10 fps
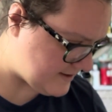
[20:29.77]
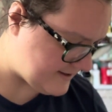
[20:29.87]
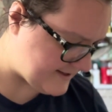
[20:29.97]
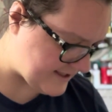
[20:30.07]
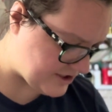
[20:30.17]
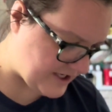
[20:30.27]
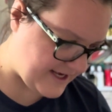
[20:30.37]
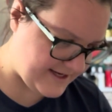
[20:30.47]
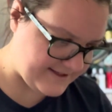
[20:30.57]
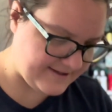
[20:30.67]
section
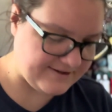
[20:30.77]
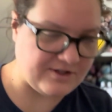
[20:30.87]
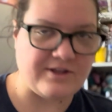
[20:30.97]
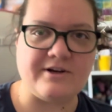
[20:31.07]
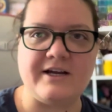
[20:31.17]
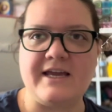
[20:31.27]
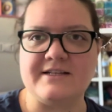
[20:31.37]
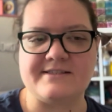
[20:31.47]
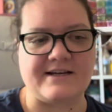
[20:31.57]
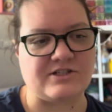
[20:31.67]
8. So there are
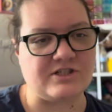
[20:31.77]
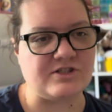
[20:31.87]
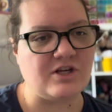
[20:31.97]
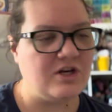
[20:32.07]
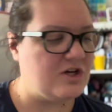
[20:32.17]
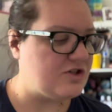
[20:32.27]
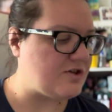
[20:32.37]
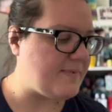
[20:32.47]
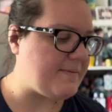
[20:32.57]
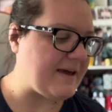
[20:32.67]
8 sections. So
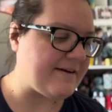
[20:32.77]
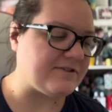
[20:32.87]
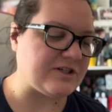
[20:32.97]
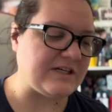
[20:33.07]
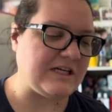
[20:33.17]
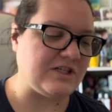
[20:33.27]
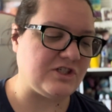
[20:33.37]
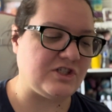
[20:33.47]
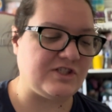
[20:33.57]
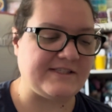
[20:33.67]
maybe after each
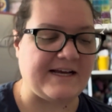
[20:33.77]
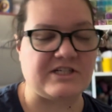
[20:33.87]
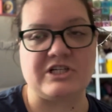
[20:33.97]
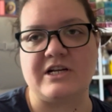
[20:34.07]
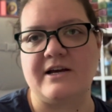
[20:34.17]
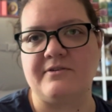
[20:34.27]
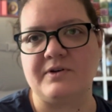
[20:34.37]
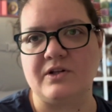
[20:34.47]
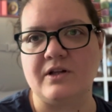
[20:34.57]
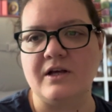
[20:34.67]
section I
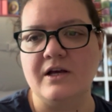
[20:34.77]
will